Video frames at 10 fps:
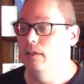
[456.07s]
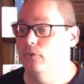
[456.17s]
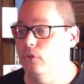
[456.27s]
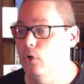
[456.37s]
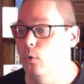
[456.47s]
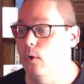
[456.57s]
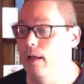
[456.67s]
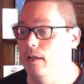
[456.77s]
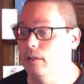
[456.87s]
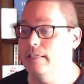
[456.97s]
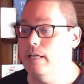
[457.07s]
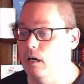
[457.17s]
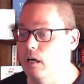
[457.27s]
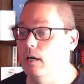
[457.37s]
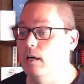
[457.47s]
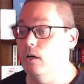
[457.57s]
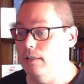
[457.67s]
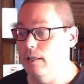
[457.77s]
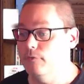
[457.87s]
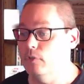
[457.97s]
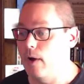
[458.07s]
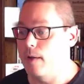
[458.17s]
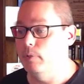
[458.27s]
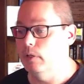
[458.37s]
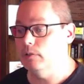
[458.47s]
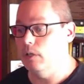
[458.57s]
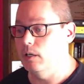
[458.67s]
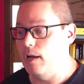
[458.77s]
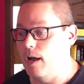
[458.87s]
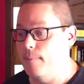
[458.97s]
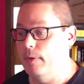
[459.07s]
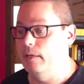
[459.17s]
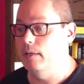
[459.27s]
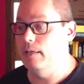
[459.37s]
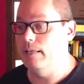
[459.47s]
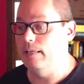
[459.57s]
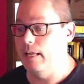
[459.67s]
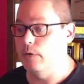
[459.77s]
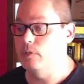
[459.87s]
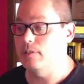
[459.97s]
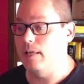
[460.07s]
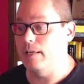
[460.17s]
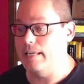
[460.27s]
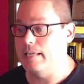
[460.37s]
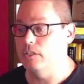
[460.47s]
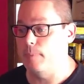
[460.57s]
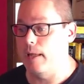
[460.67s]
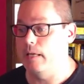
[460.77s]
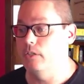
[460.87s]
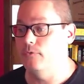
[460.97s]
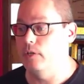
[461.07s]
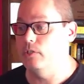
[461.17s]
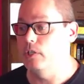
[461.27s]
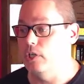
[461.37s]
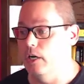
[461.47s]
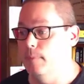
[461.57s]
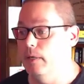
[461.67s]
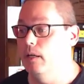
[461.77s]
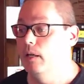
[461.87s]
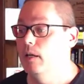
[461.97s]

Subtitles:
So LTR, or left to right books, are common in languages like English, Spanish, French, and German,